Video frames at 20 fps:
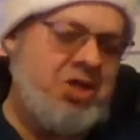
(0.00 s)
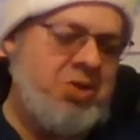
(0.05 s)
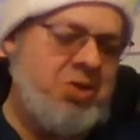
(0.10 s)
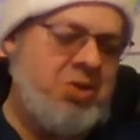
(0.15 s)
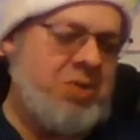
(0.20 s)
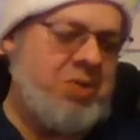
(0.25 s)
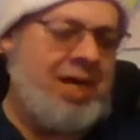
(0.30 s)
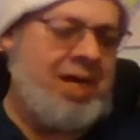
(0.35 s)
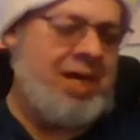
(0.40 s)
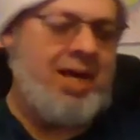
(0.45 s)

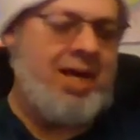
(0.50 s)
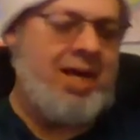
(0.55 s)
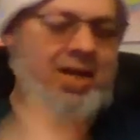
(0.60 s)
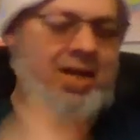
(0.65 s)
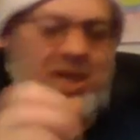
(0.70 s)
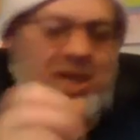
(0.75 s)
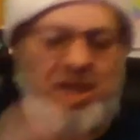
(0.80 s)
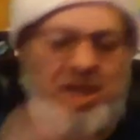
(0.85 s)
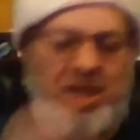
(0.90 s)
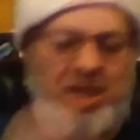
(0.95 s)
not
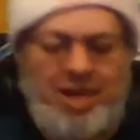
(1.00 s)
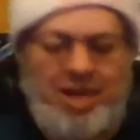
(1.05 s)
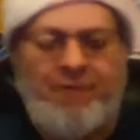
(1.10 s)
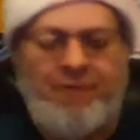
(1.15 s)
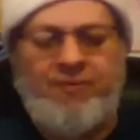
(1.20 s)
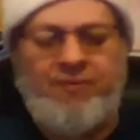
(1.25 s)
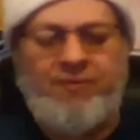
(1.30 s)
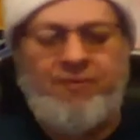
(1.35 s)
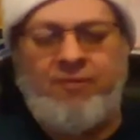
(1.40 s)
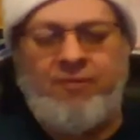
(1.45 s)
if,
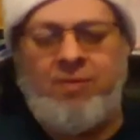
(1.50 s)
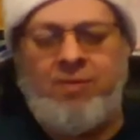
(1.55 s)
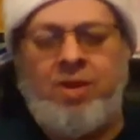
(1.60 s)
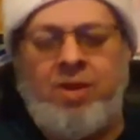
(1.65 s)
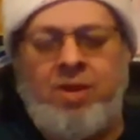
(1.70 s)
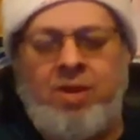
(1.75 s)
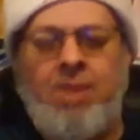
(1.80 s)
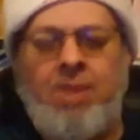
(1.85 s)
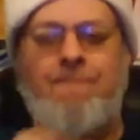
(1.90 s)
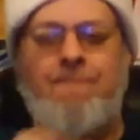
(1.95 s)

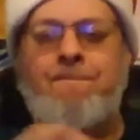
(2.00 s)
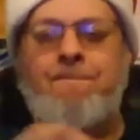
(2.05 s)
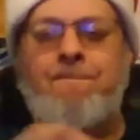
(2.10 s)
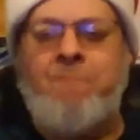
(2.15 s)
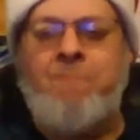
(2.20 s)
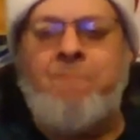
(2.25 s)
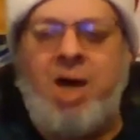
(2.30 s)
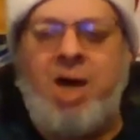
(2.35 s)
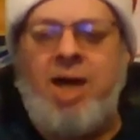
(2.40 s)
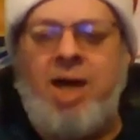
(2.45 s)

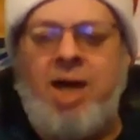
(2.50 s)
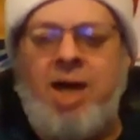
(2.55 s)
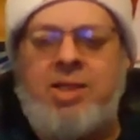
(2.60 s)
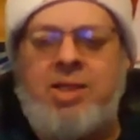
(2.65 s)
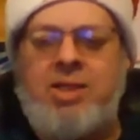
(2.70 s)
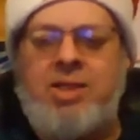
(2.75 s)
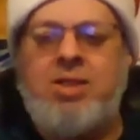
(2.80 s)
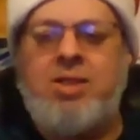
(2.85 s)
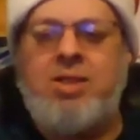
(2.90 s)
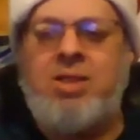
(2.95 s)
but
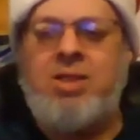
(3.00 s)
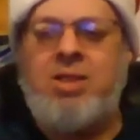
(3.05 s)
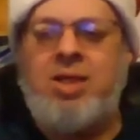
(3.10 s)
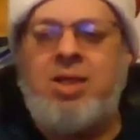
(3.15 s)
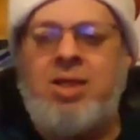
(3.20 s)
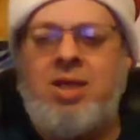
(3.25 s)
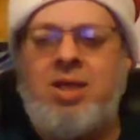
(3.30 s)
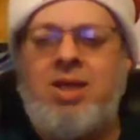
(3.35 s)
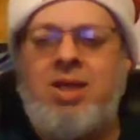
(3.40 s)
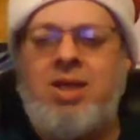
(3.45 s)

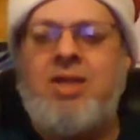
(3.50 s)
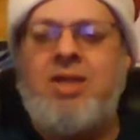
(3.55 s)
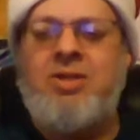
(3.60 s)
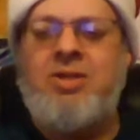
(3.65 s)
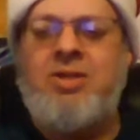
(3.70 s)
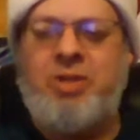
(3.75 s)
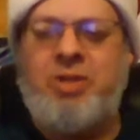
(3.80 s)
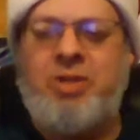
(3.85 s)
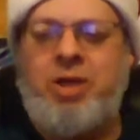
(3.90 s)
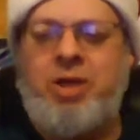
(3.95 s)

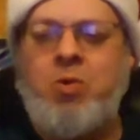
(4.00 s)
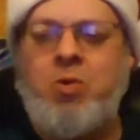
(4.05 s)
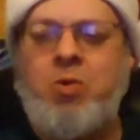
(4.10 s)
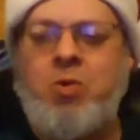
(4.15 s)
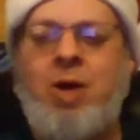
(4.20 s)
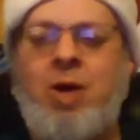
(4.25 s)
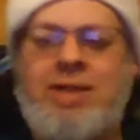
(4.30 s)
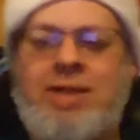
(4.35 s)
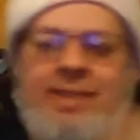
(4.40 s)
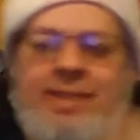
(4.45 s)
do you
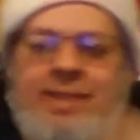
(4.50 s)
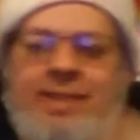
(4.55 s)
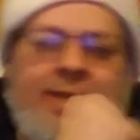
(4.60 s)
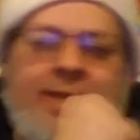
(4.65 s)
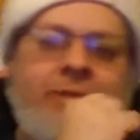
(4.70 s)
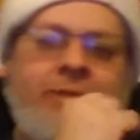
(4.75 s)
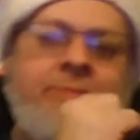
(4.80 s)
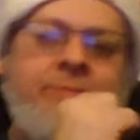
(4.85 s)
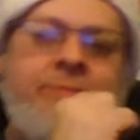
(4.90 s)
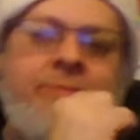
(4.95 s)
want Santa
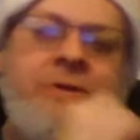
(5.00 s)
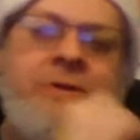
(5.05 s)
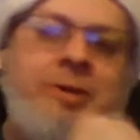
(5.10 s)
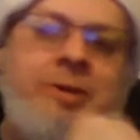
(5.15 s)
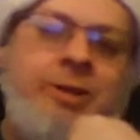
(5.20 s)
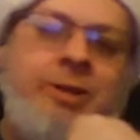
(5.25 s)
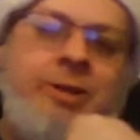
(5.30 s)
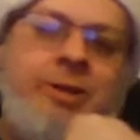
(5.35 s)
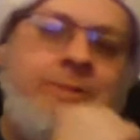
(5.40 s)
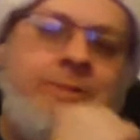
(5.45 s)
to be
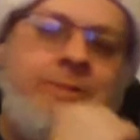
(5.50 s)
real?